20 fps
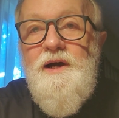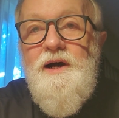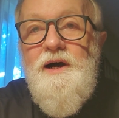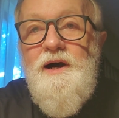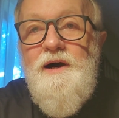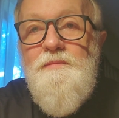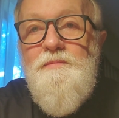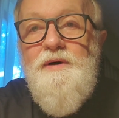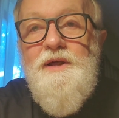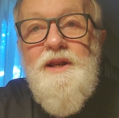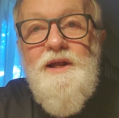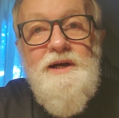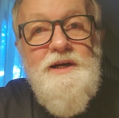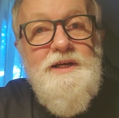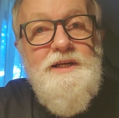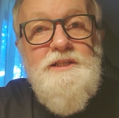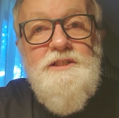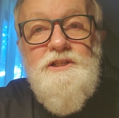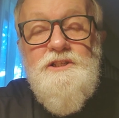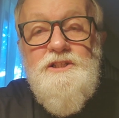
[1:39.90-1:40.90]
uh, but it
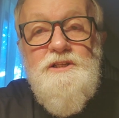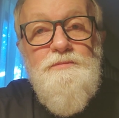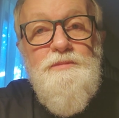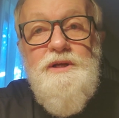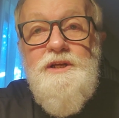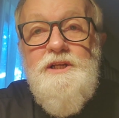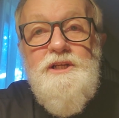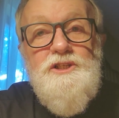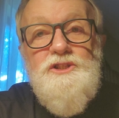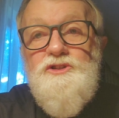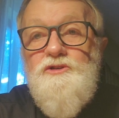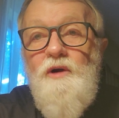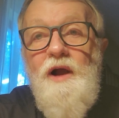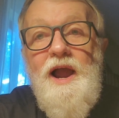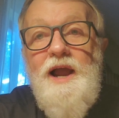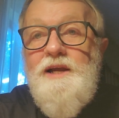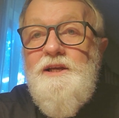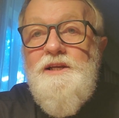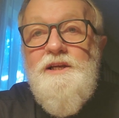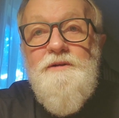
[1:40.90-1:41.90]
leads us to be
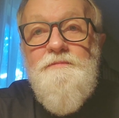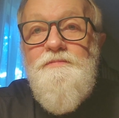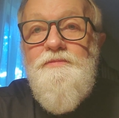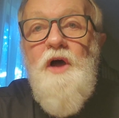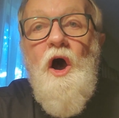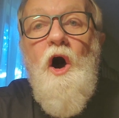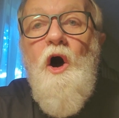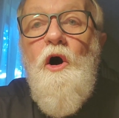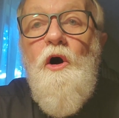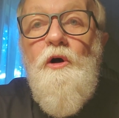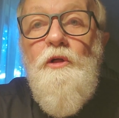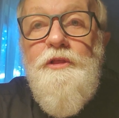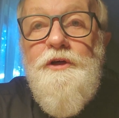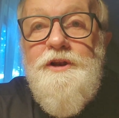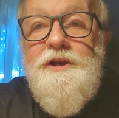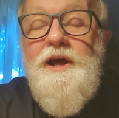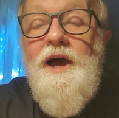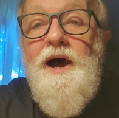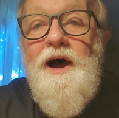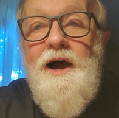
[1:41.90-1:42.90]
distracted all
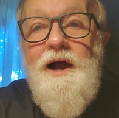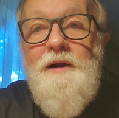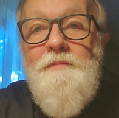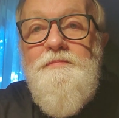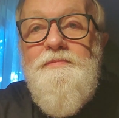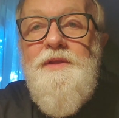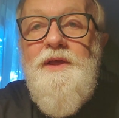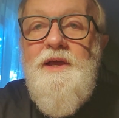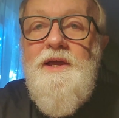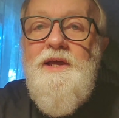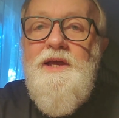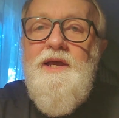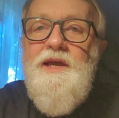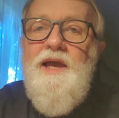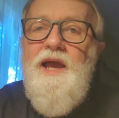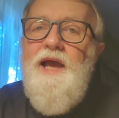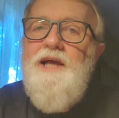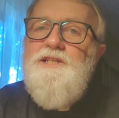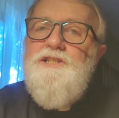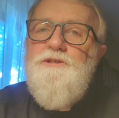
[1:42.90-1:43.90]
the time.
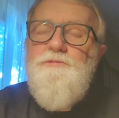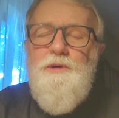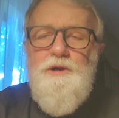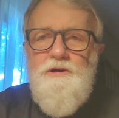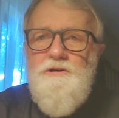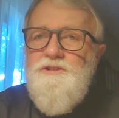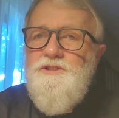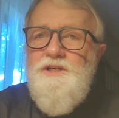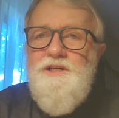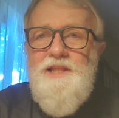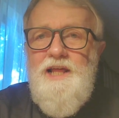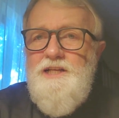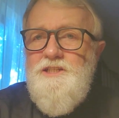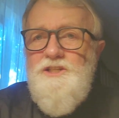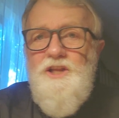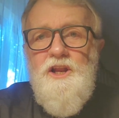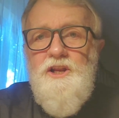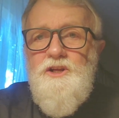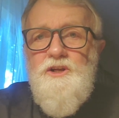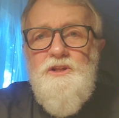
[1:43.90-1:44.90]
And spiritually,
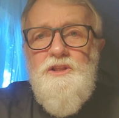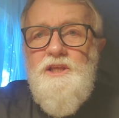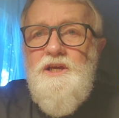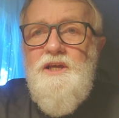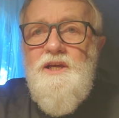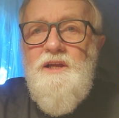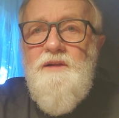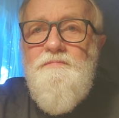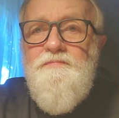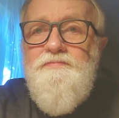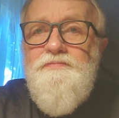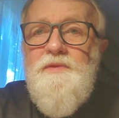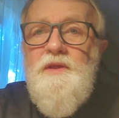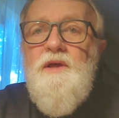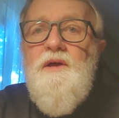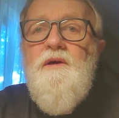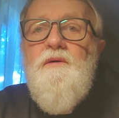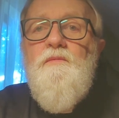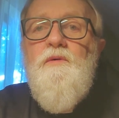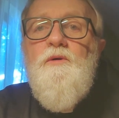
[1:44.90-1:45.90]
that's not a good thing.
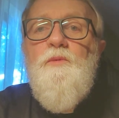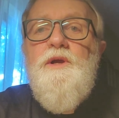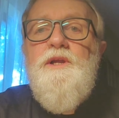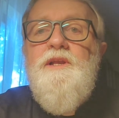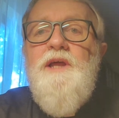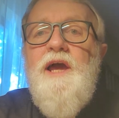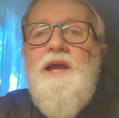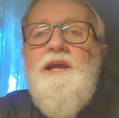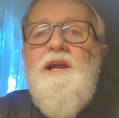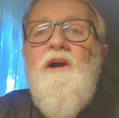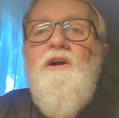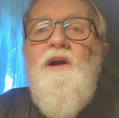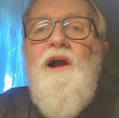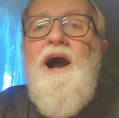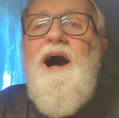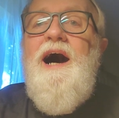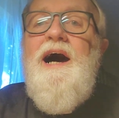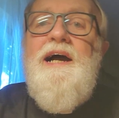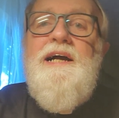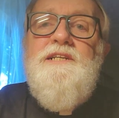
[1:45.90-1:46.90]
When we take
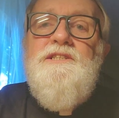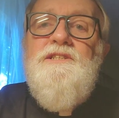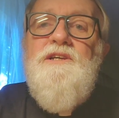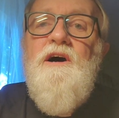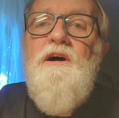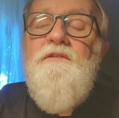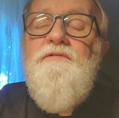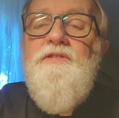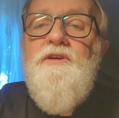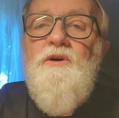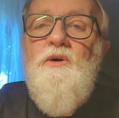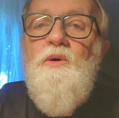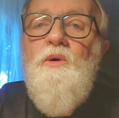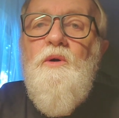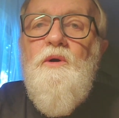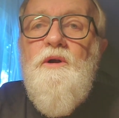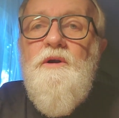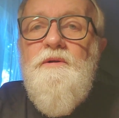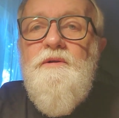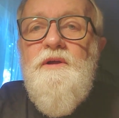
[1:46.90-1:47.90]
our eyes off the
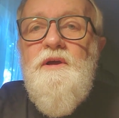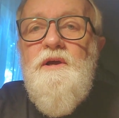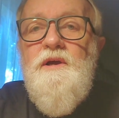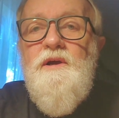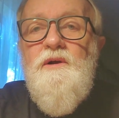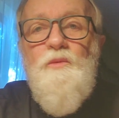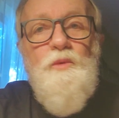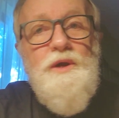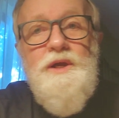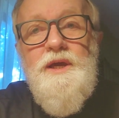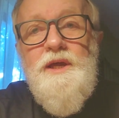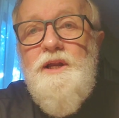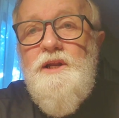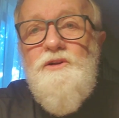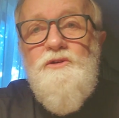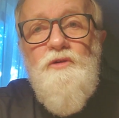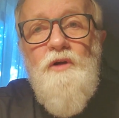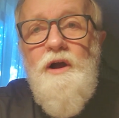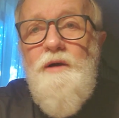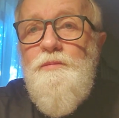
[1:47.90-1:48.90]
Lord, we get
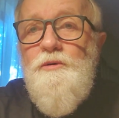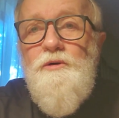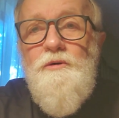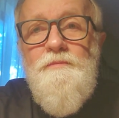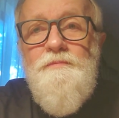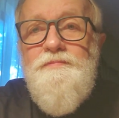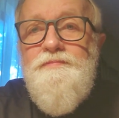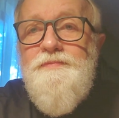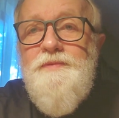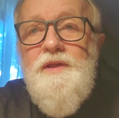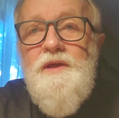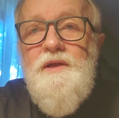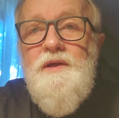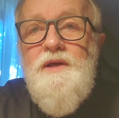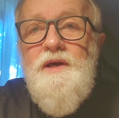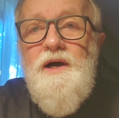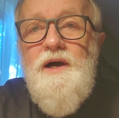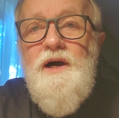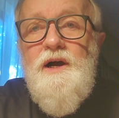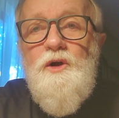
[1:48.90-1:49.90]
in trouble
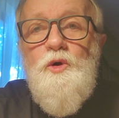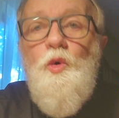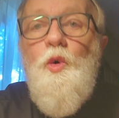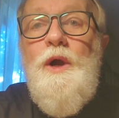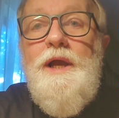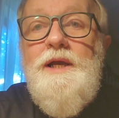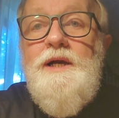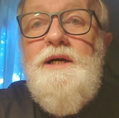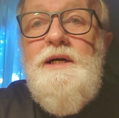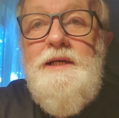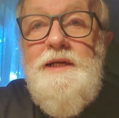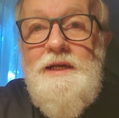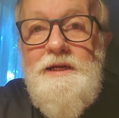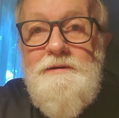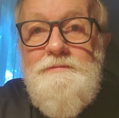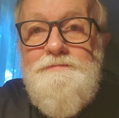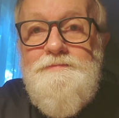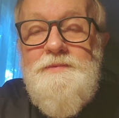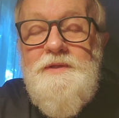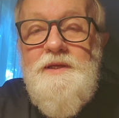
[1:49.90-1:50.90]
uh, quickly